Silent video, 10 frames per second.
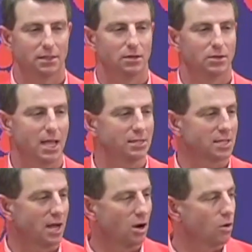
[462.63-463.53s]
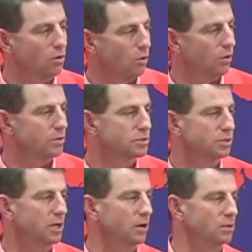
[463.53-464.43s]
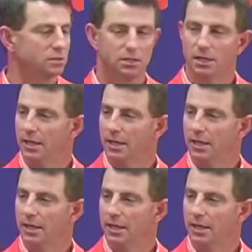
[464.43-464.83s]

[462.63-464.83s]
You know, you can't sign all corners. You know, it's